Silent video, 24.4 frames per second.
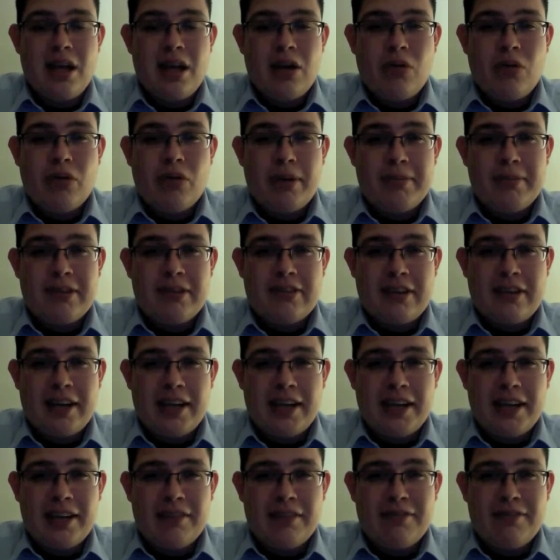web
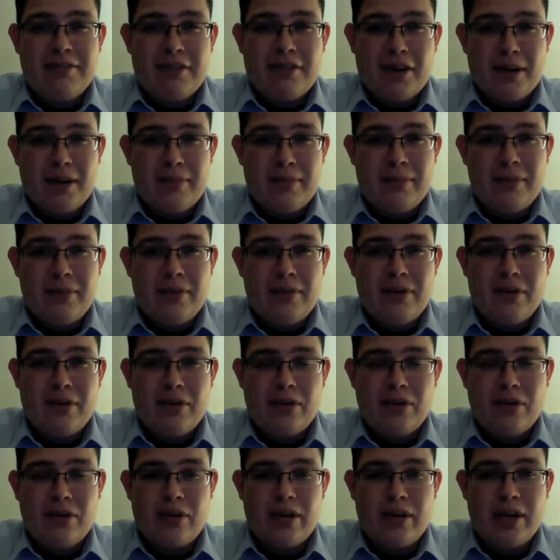designing firm,
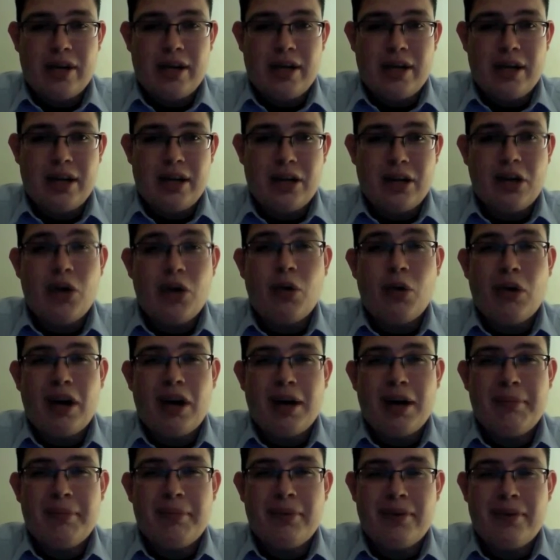or
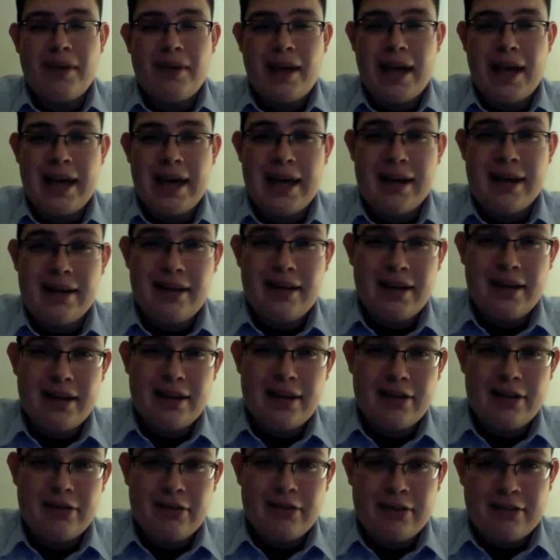co-op, and
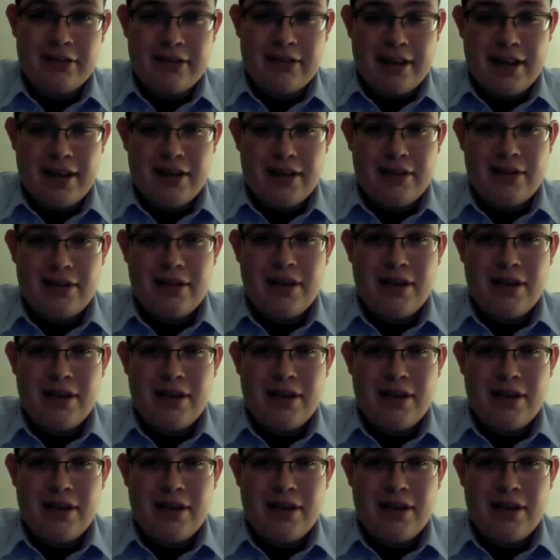she said